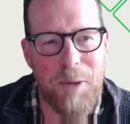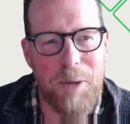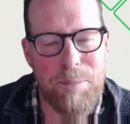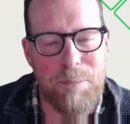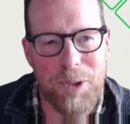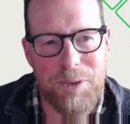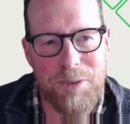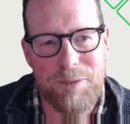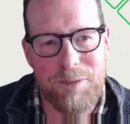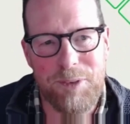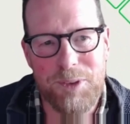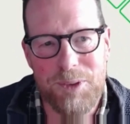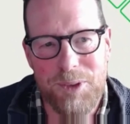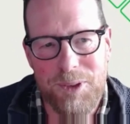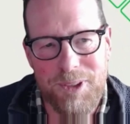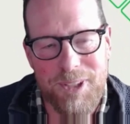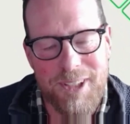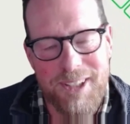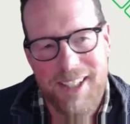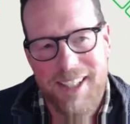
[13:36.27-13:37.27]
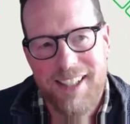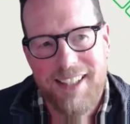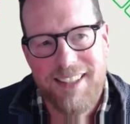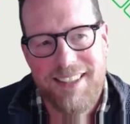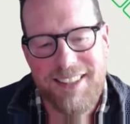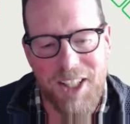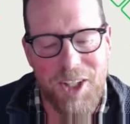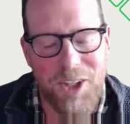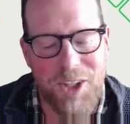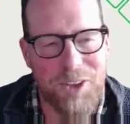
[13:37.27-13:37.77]
both for
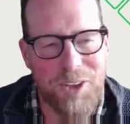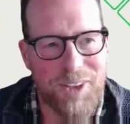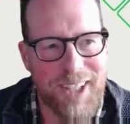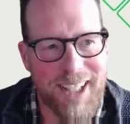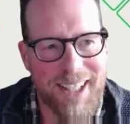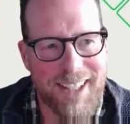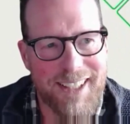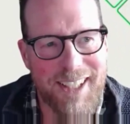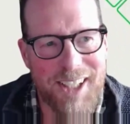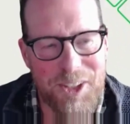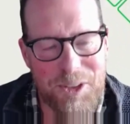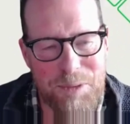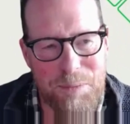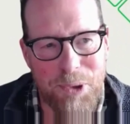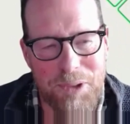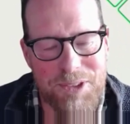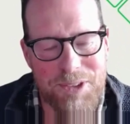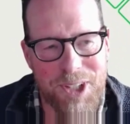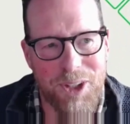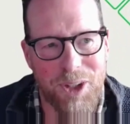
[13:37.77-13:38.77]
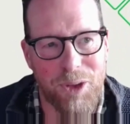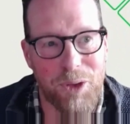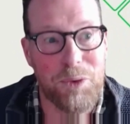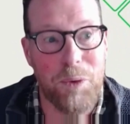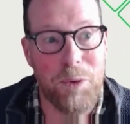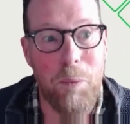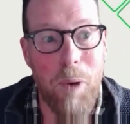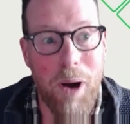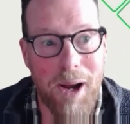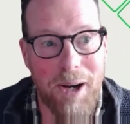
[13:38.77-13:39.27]
securing the protocol
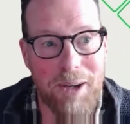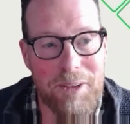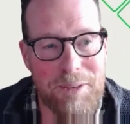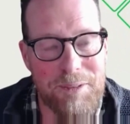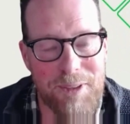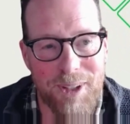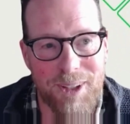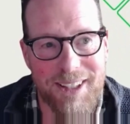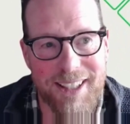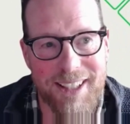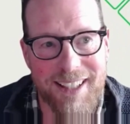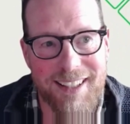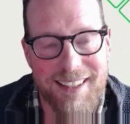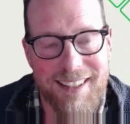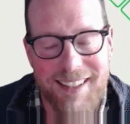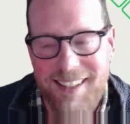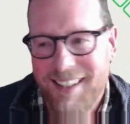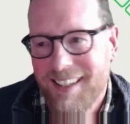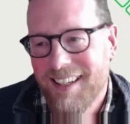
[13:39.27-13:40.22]
on the wire, if you like,